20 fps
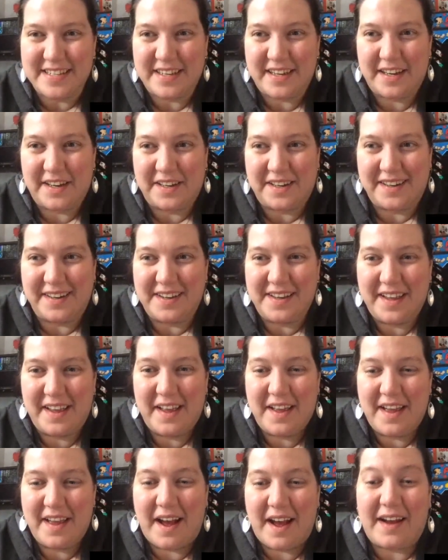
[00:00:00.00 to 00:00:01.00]
I
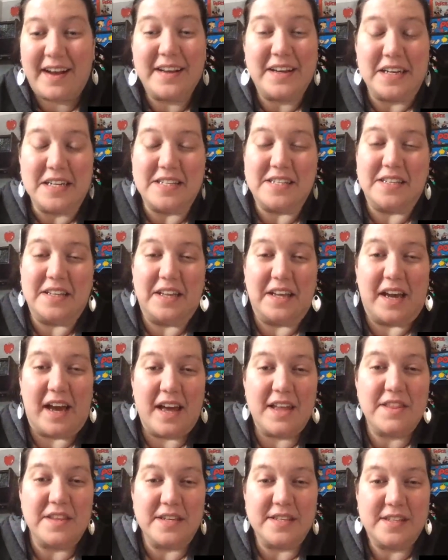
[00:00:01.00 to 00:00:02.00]
honestly,
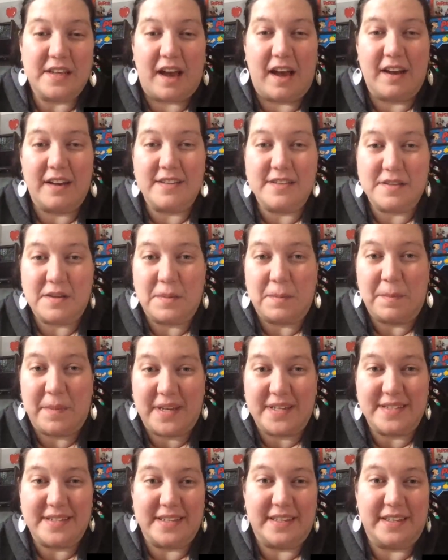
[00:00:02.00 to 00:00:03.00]
I think Scott is an
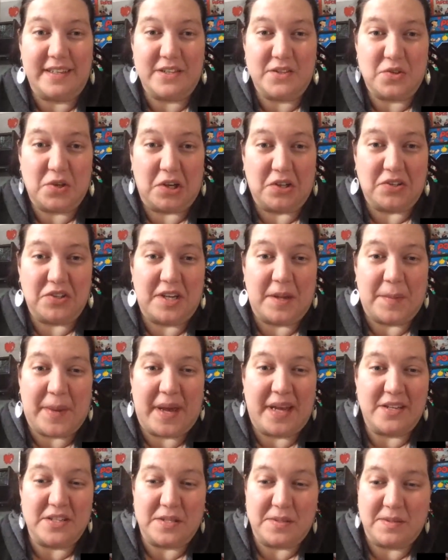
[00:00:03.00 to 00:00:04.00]
amazing instructor, and I'm
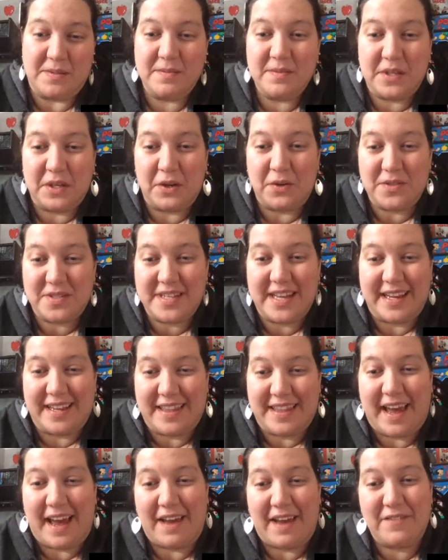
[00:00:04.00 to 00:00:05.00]
not just,
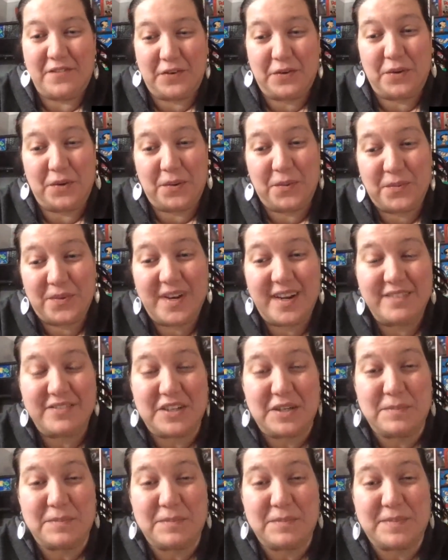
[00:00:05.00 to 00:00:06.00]
saying that for
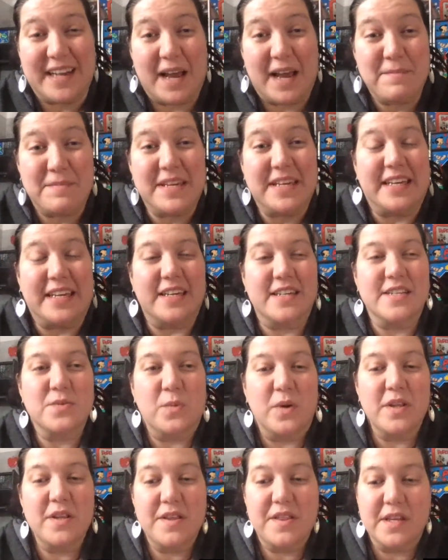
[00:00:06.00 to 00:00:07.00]
whatever, but I mean it, because
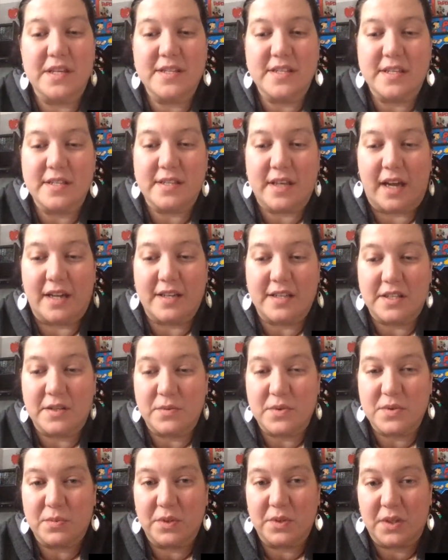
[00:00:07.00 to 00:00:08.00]
one of the things that Scott did
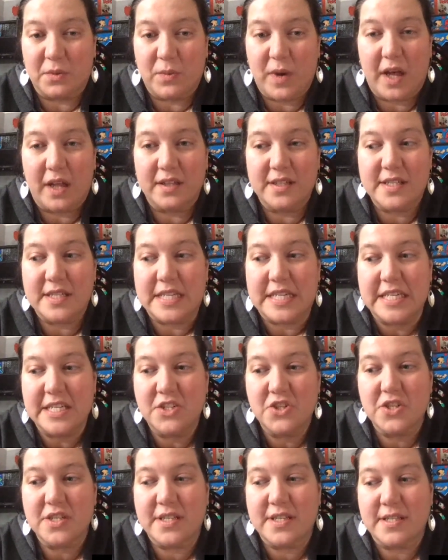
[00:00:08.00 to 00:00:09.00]
that was really well is he
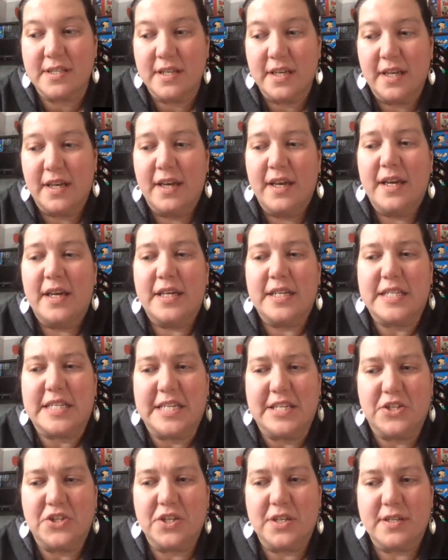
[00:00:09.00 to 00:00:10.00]
didn't just
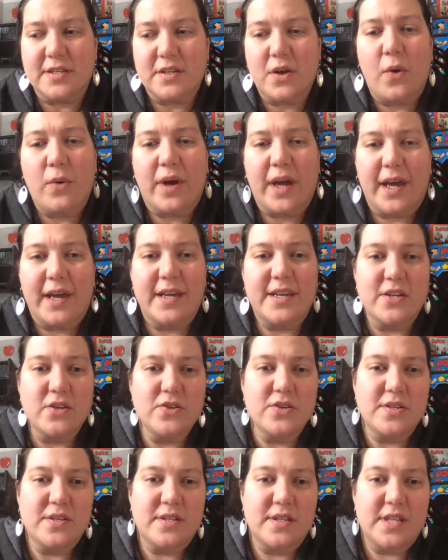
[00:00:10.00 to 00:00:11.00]
teach us, okay,
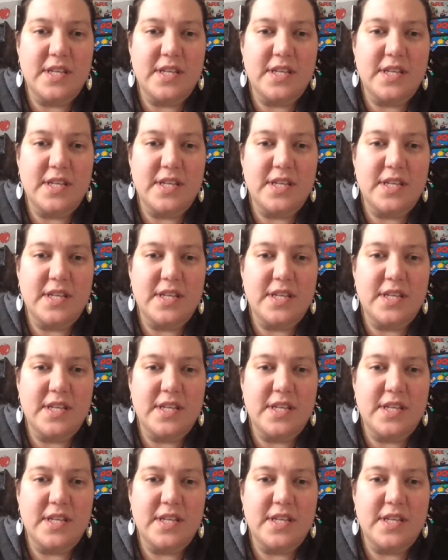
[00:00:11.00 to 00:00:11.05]
here's